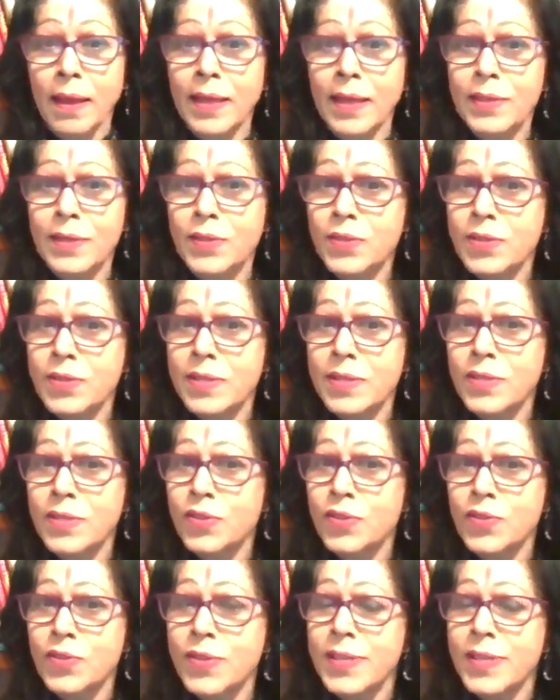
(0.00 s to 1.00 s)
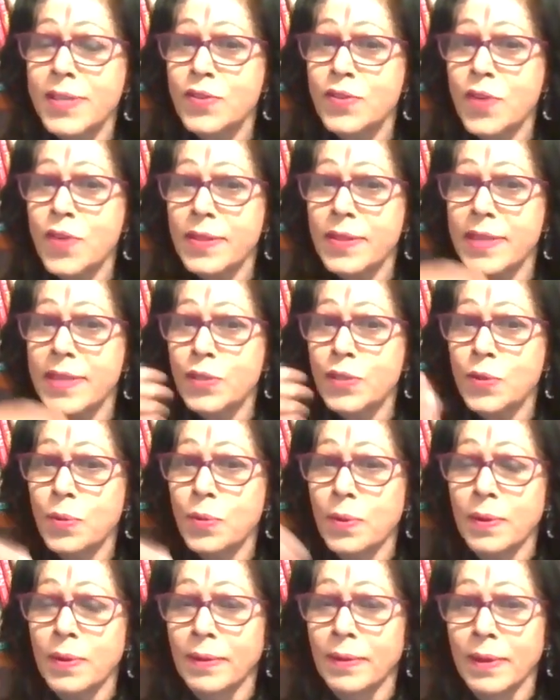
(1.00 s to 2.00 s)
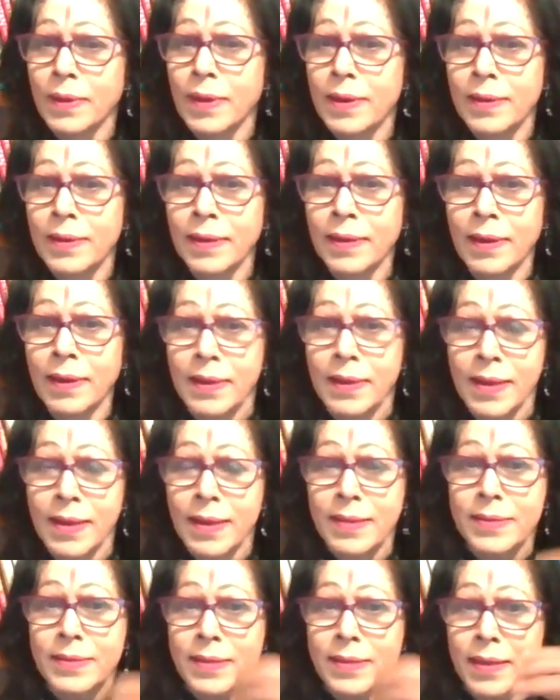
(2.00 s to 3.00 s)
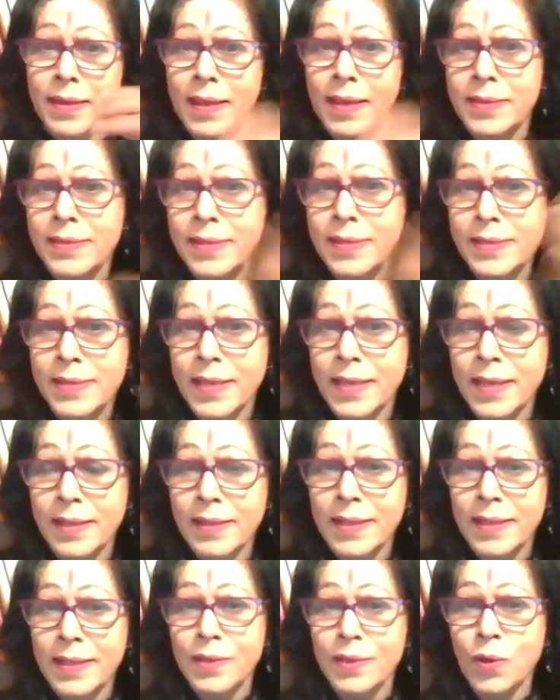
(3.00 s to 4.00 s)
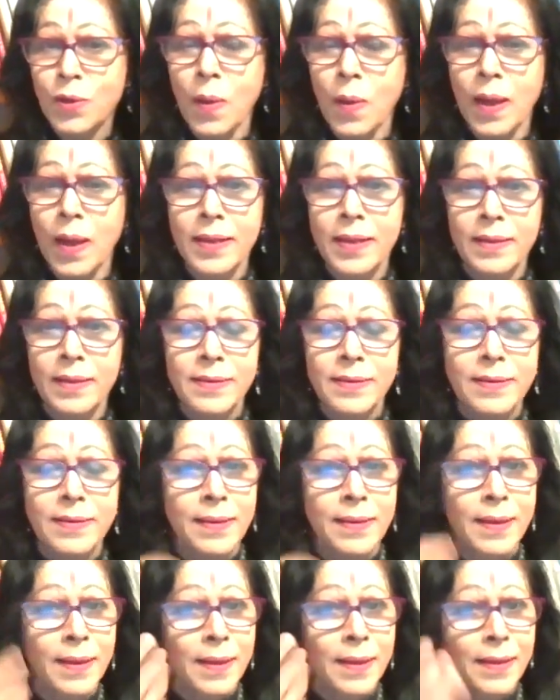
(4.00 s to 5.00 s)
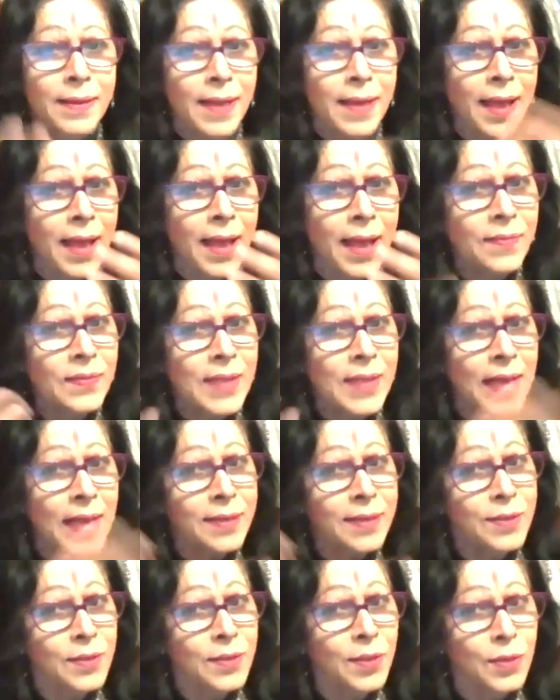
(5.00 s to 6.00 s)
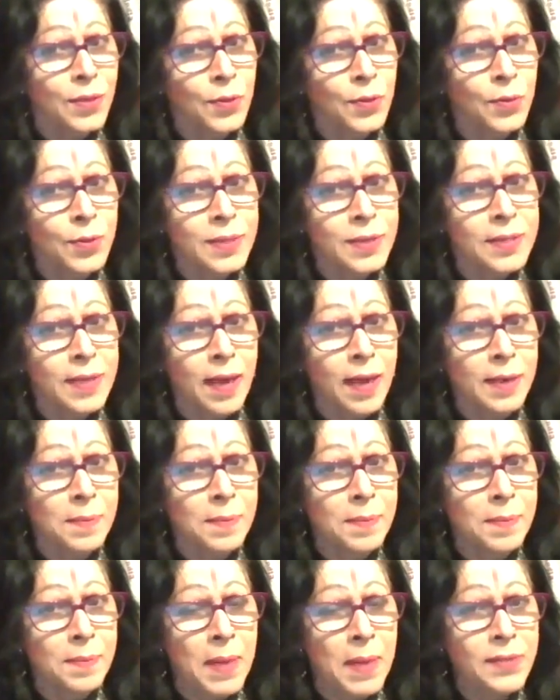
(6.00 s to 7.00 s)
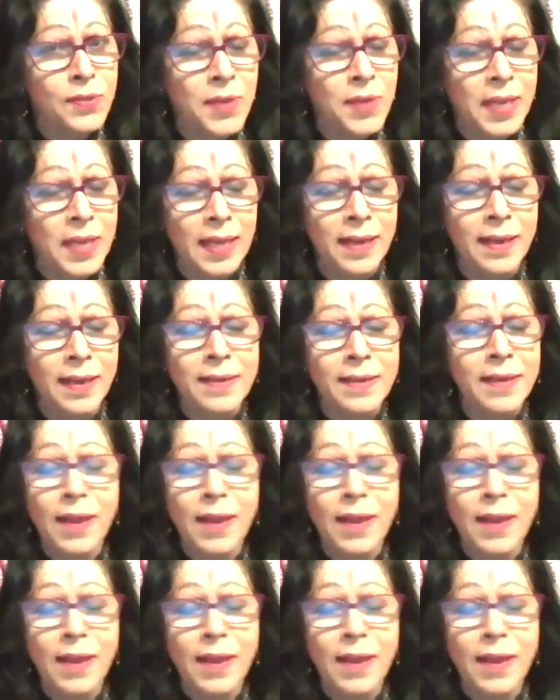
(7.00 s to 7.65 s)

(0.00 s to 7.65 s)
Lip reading: it's just not that you learn it, it's a skill acquired and that you start mastering it.